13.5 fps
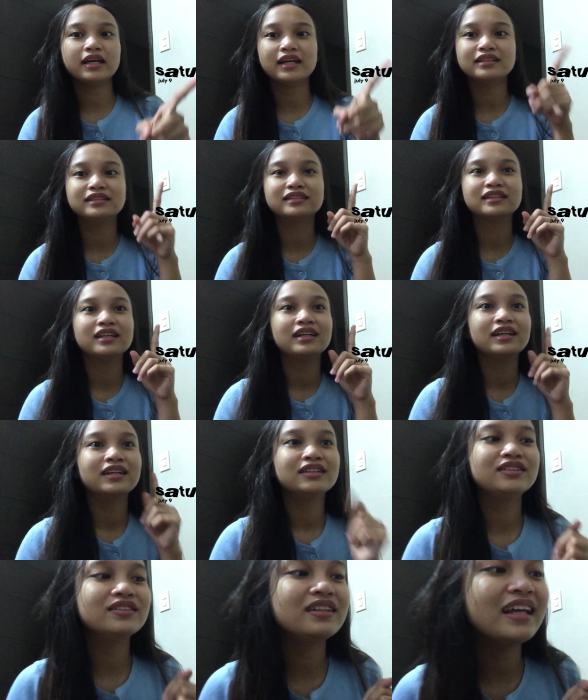it's
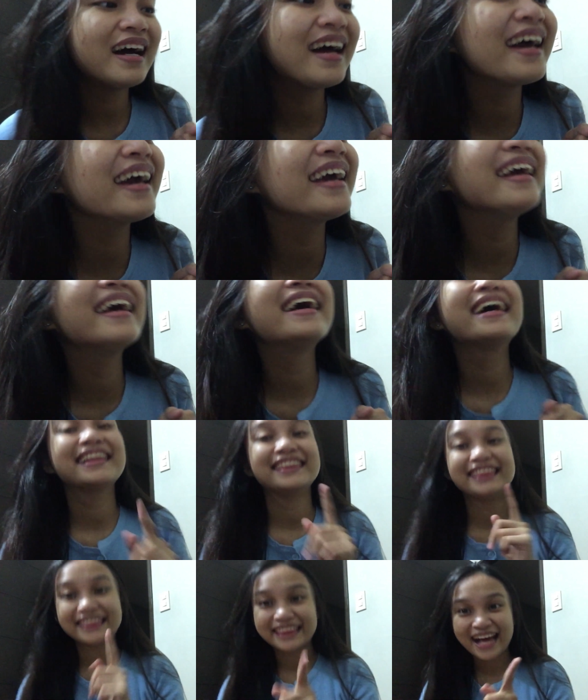July
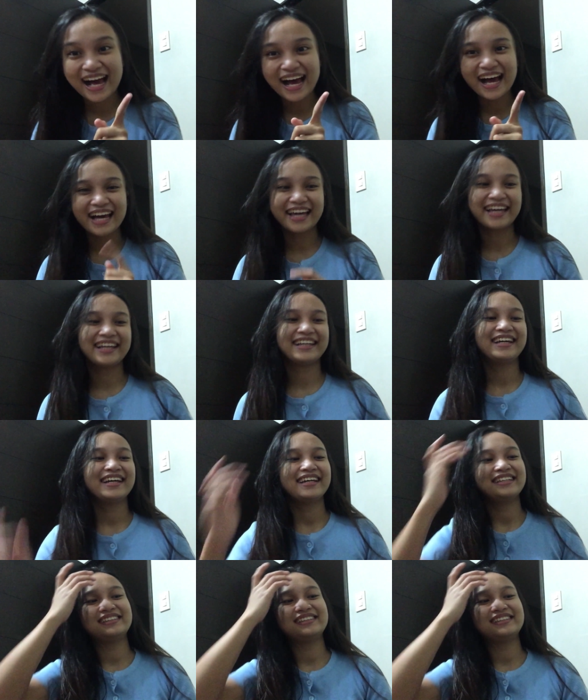9.